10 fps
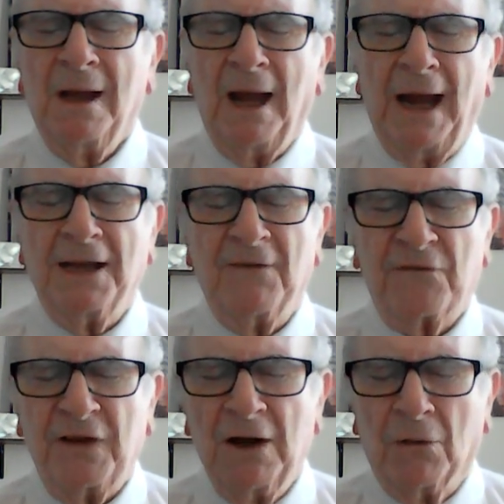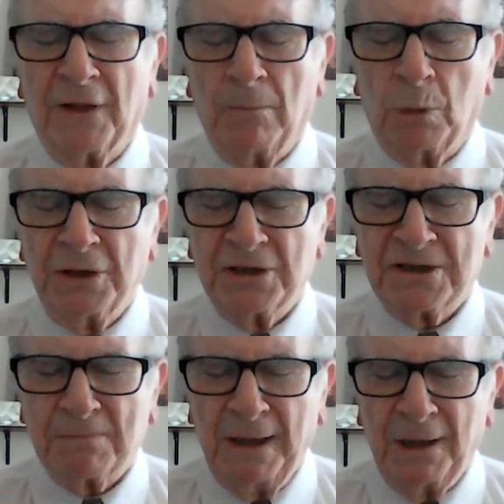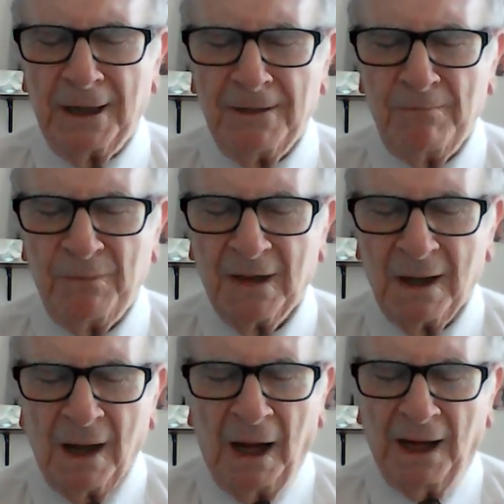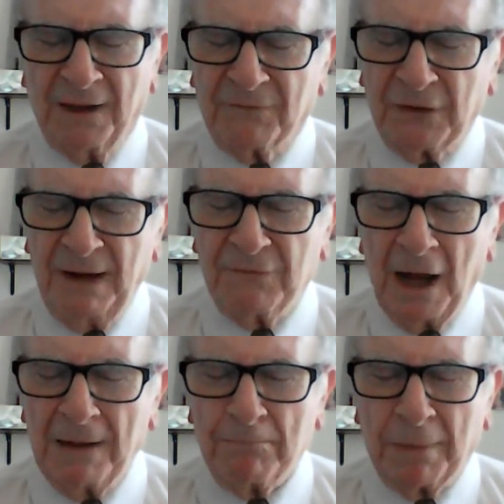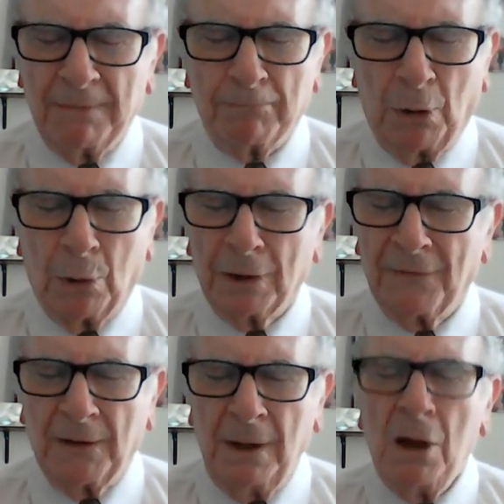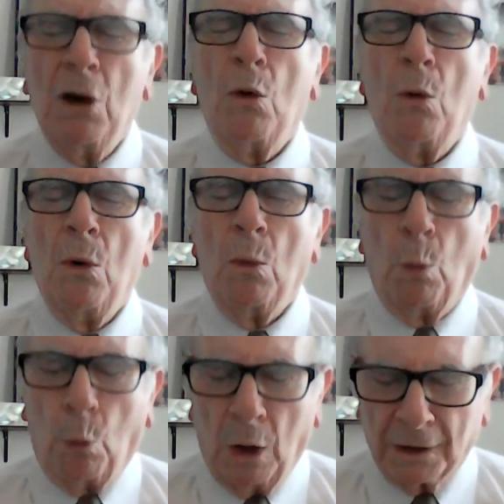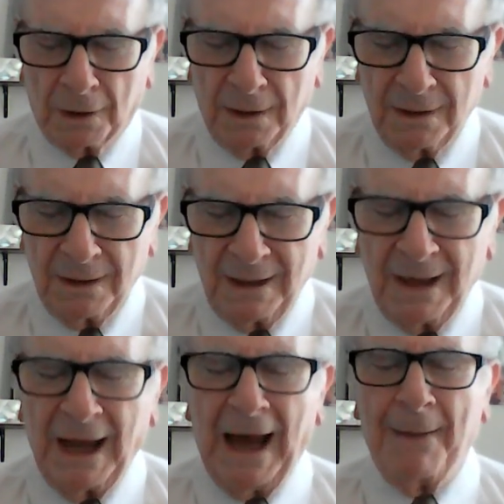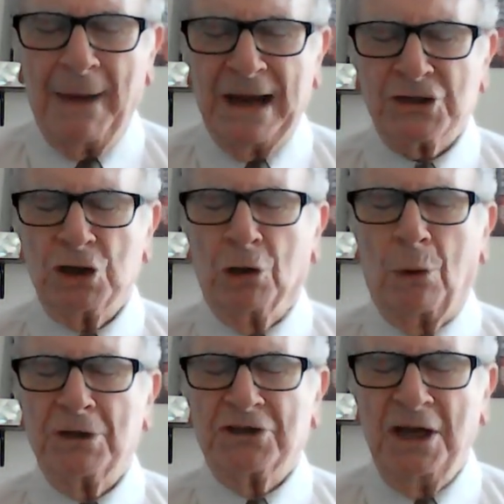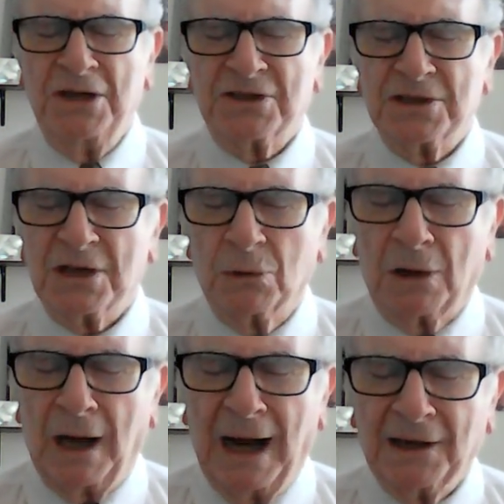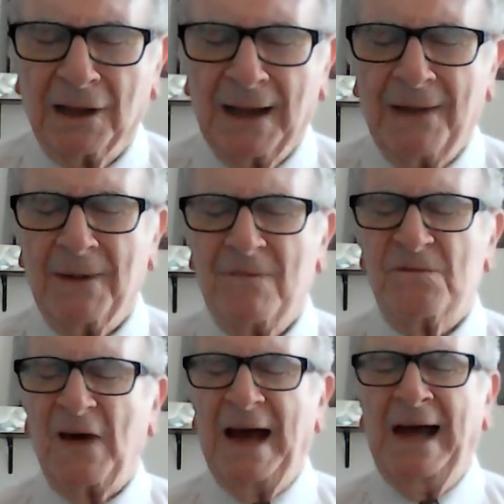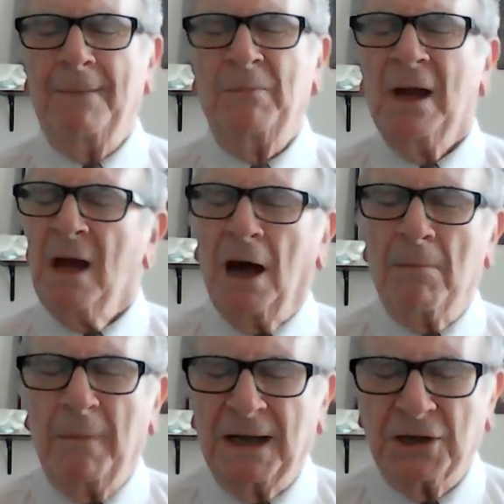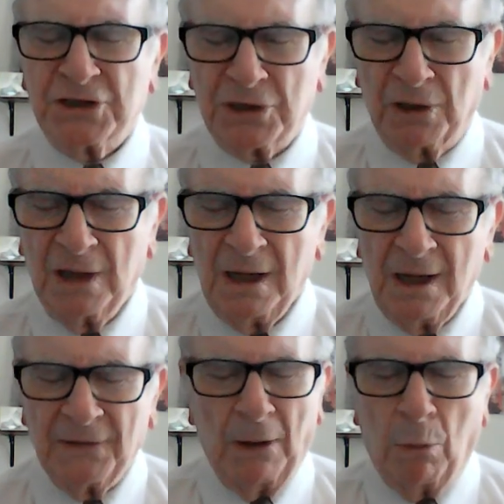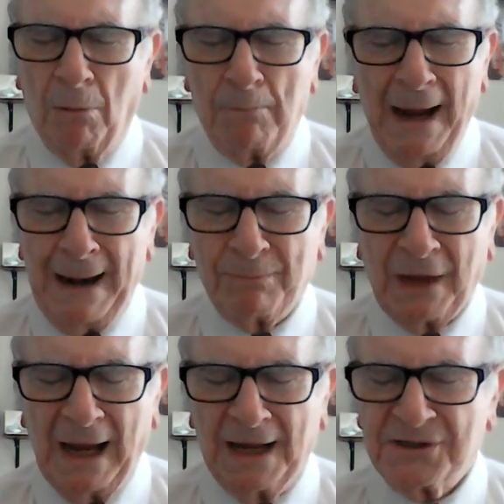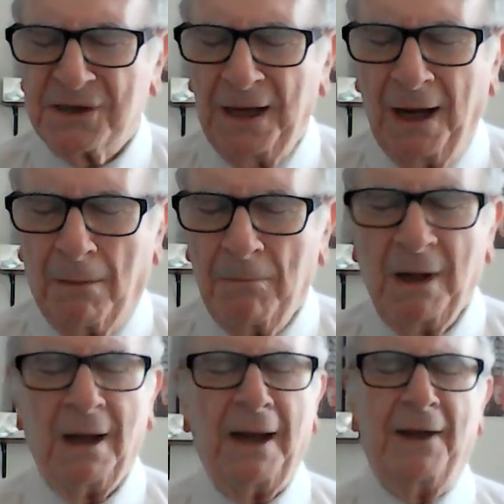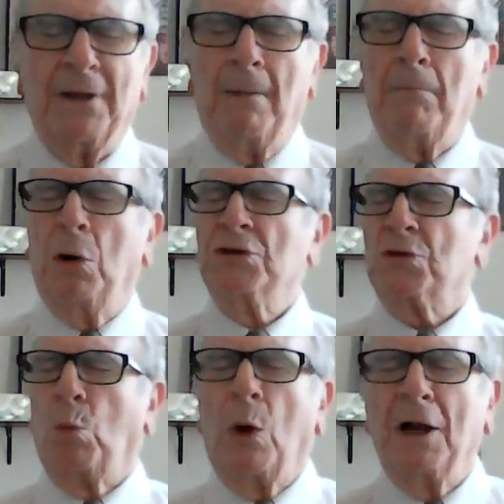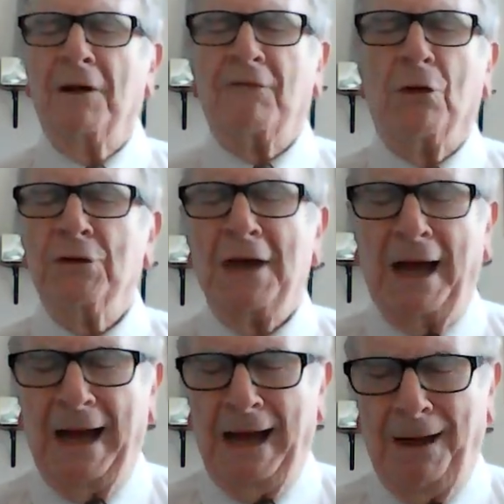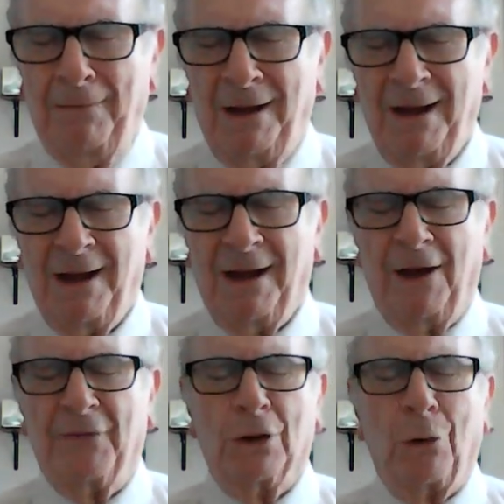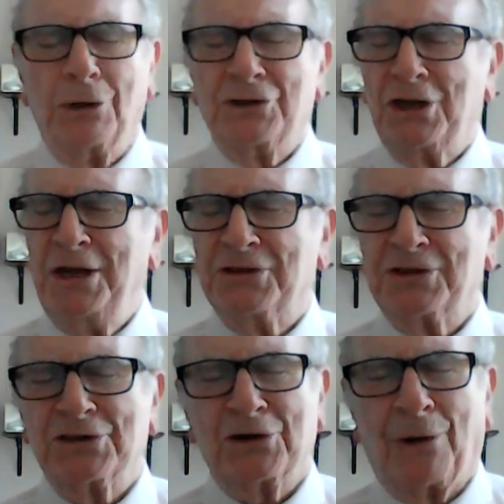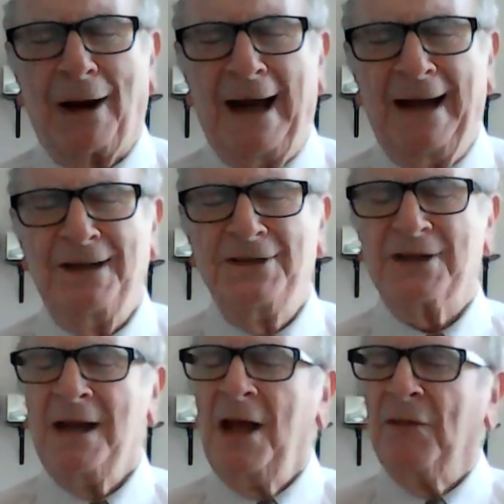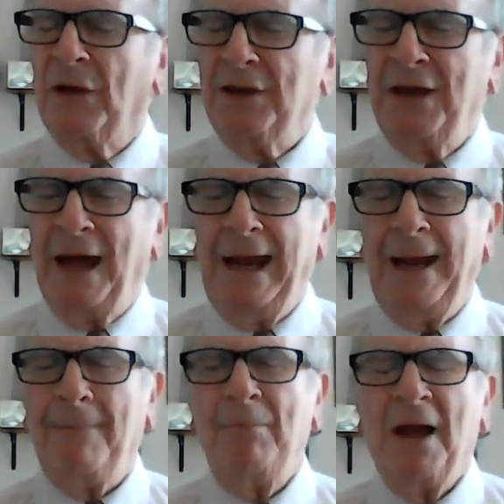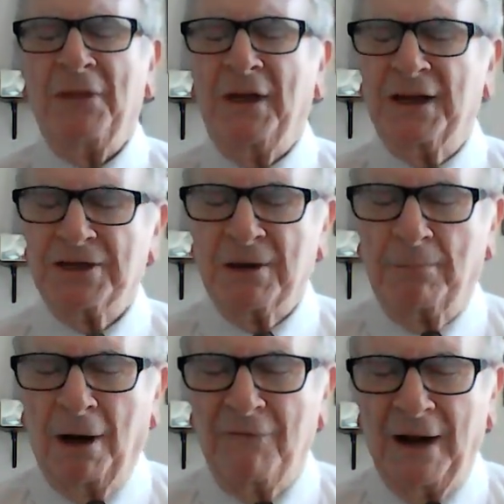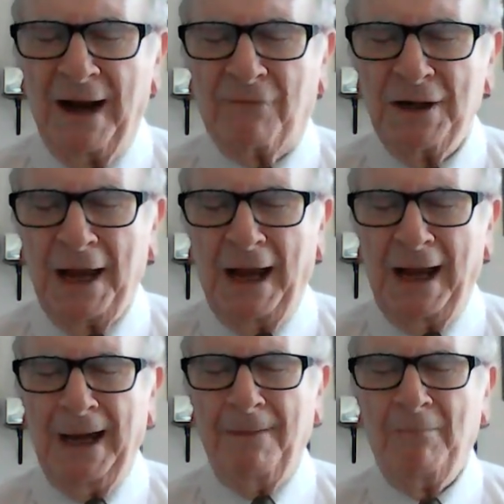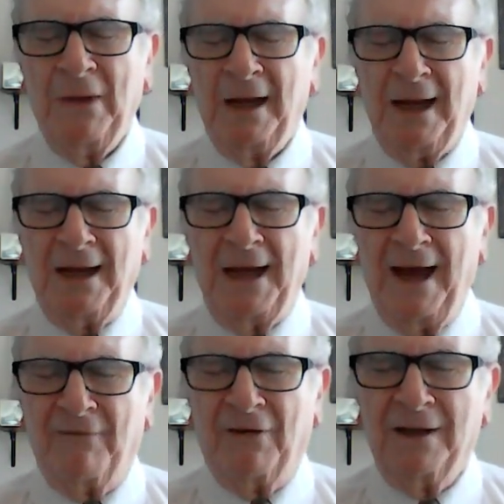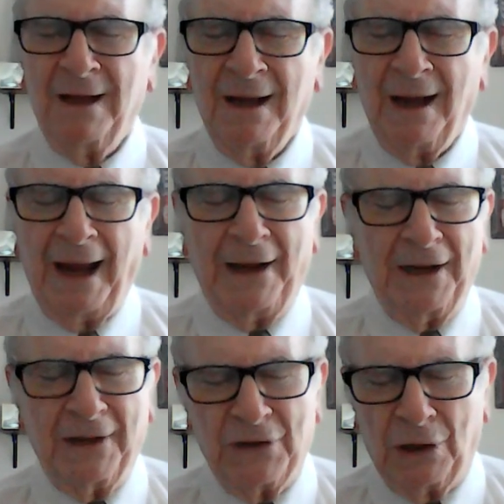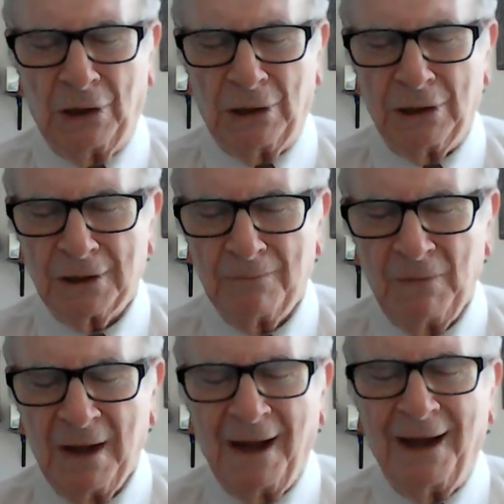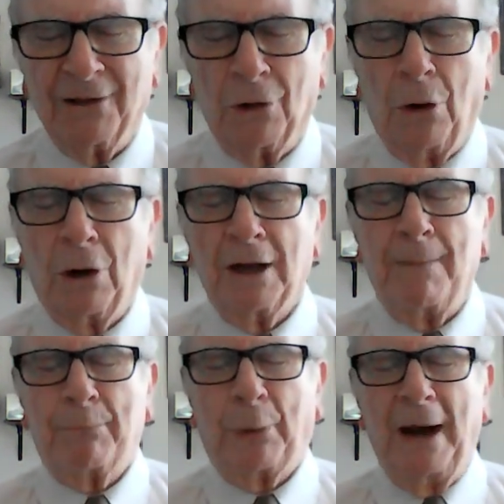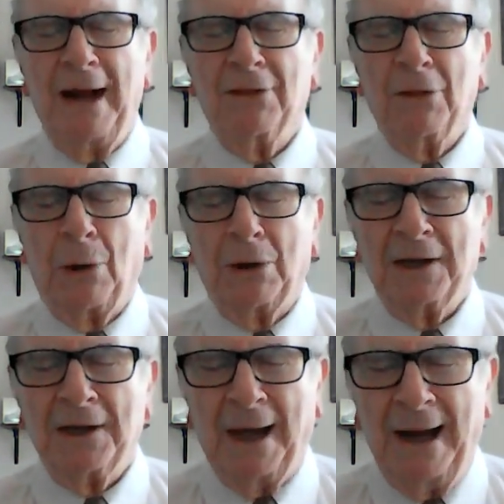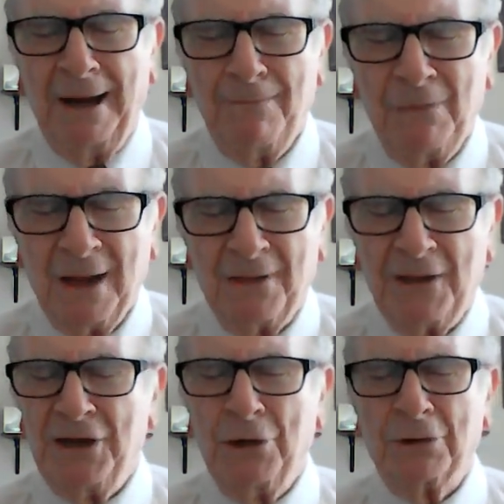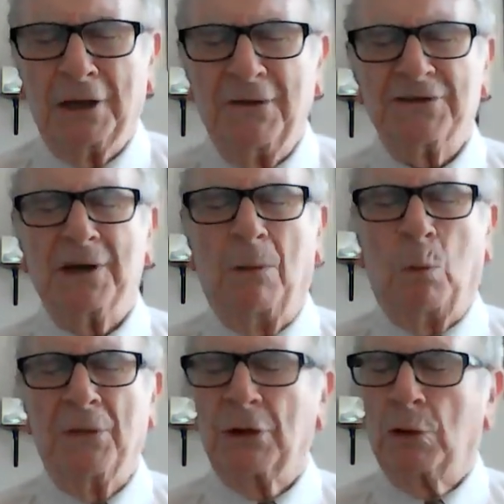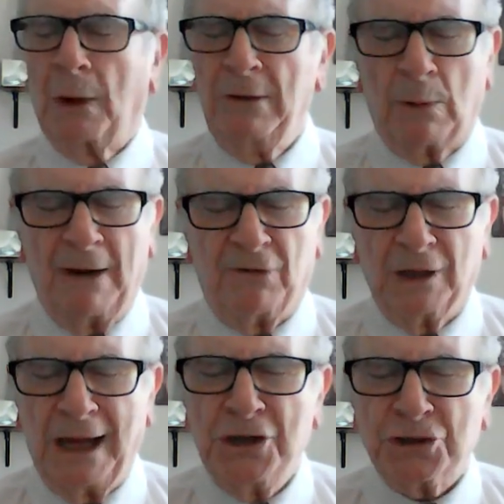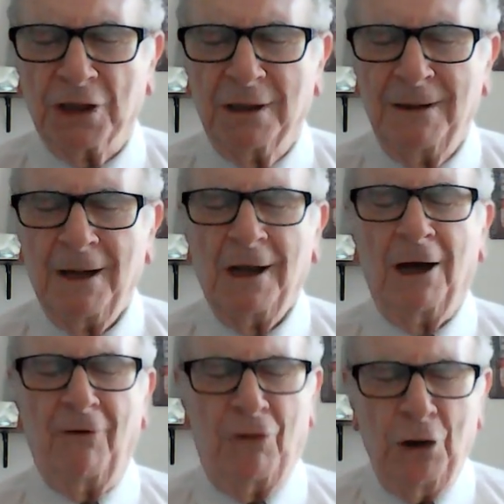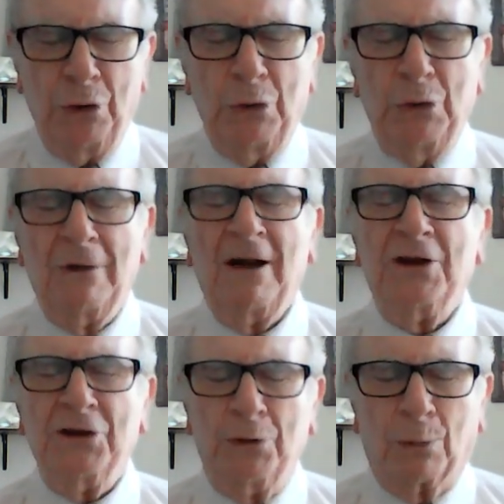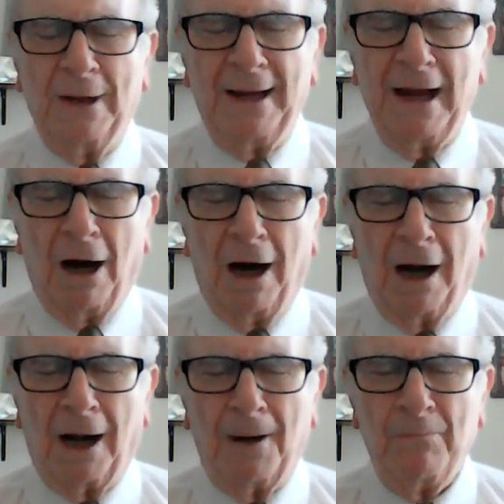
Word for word: and to fill them with your spirit. And if they've not been born of the water, I'm asking you, Lord Jesus, O oh God, to let them find a minister that will baptize them in the most wonderful name of the Lord Jesus Christ, the name that is above every name in heaven and in the earth. Lord, I'm praying, Lord, today that you'll give someone the great revelation of who you really are.